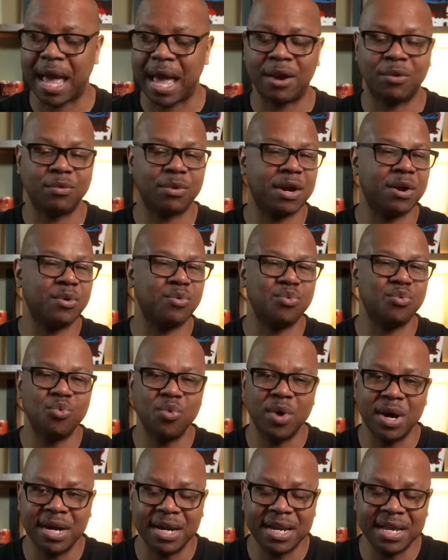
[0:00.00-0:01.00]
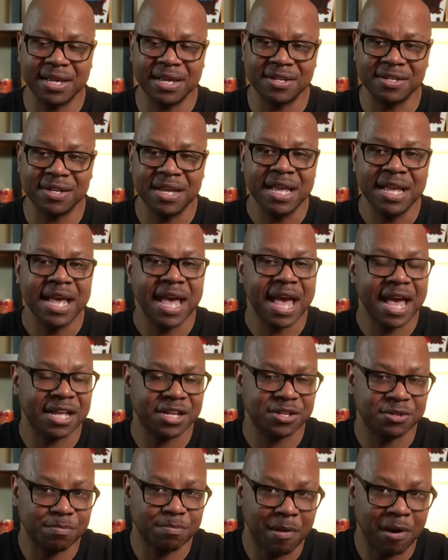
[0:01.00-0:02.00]
I don't care what it is,
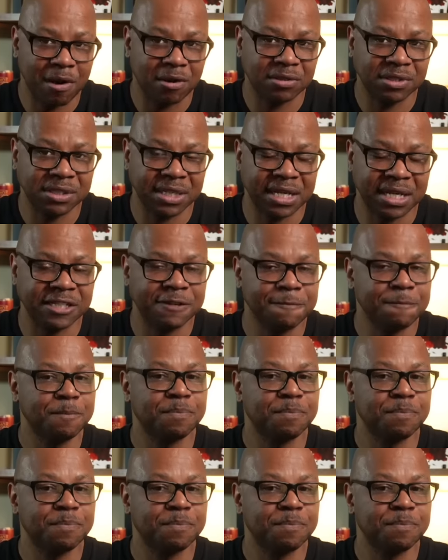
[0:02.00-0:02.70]
as Paul says,